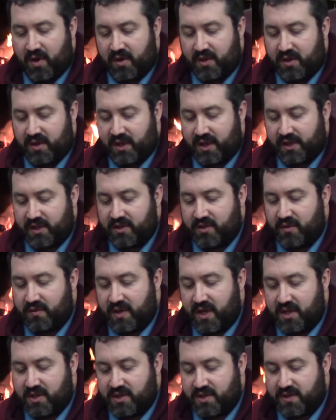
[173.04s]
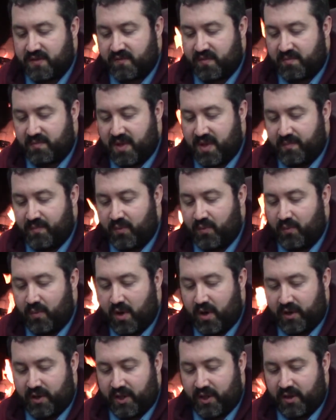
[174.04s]
Martin collected donations from
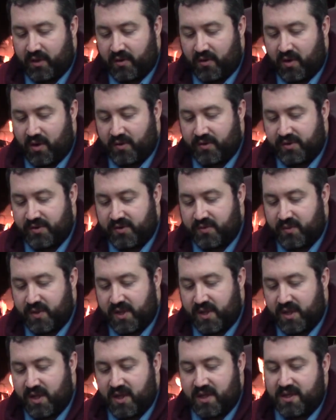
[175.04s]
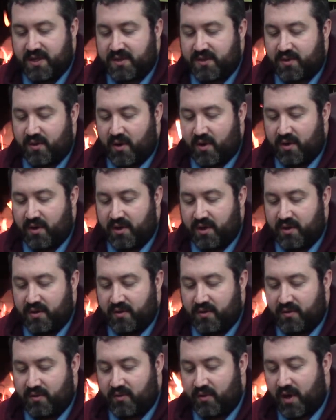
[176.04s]
people walking on the street in a
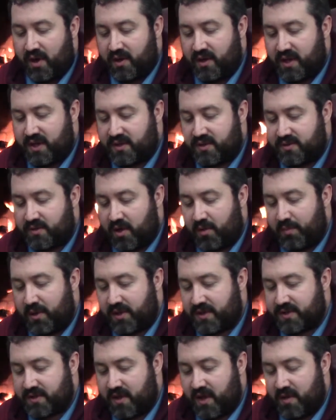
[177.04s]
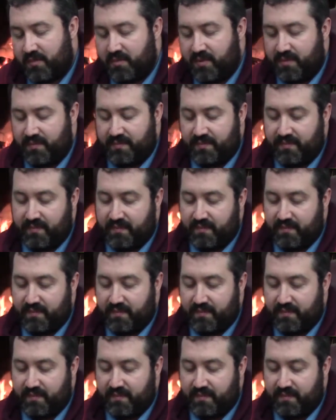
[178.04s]
discarded Grande Starbucks cup.